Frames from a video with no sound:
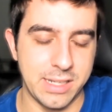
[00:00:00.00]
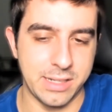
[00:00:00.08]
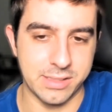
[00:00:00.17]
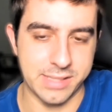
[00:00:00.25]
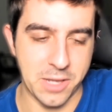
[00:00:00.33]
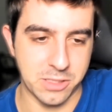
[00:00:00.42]

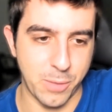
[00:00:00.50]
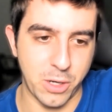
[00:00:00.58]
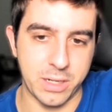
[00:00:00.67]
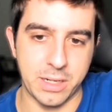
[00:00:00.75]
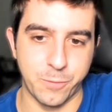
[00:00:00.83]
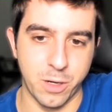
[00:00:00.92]
did sales and
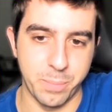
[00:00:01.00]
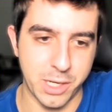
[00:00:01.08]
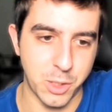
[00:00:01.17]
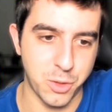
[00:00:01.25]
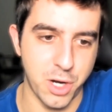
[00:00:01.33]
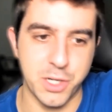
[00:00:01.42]
marketing for a big
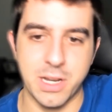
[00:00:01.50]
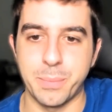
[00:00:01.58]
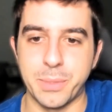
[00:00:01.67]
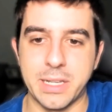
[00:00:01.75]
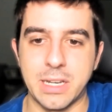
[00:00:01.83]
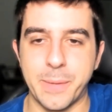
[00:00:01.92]
construction
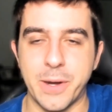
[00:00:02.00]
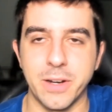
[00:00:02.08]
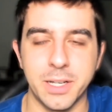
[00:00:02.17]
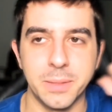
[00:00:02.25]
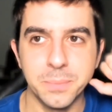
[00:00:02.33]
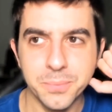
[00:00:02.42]
company in America.